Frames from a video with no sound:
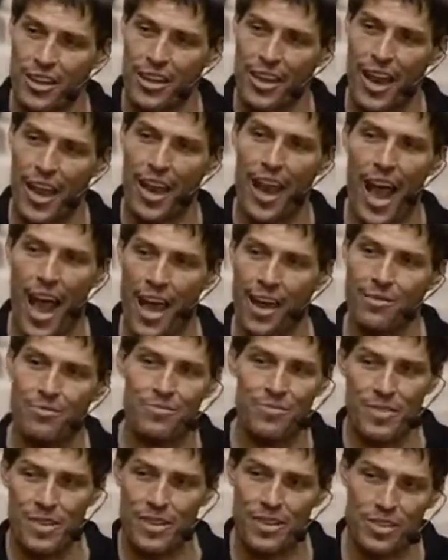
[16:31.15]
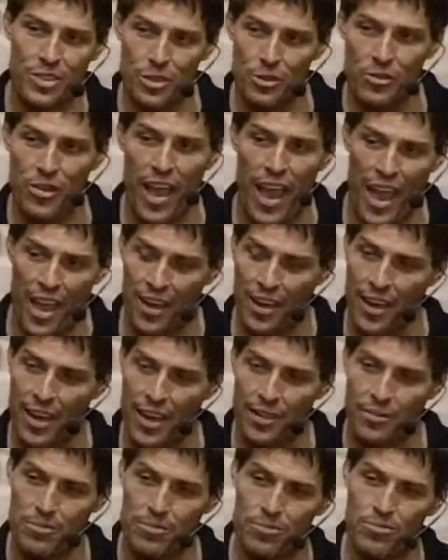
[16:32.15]
And I got in this little van, and I
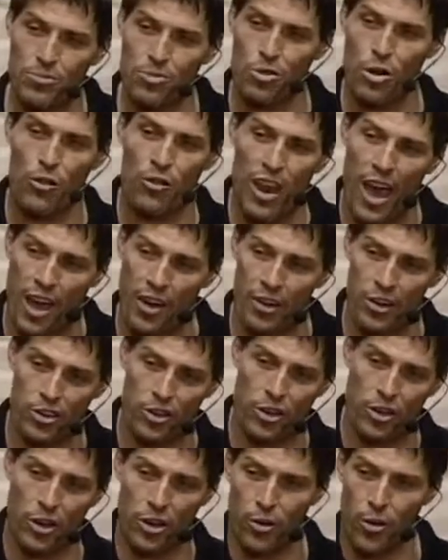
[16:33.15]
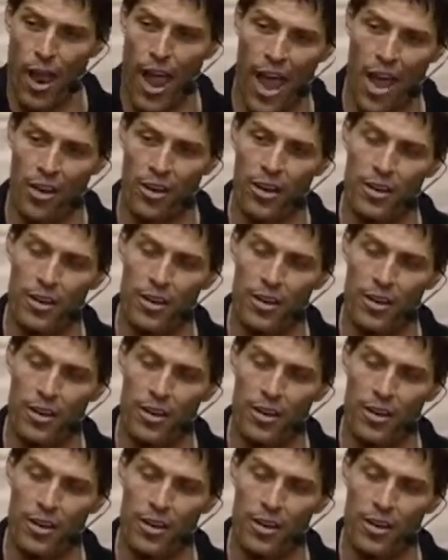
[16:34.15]
drove it out and I turned it around.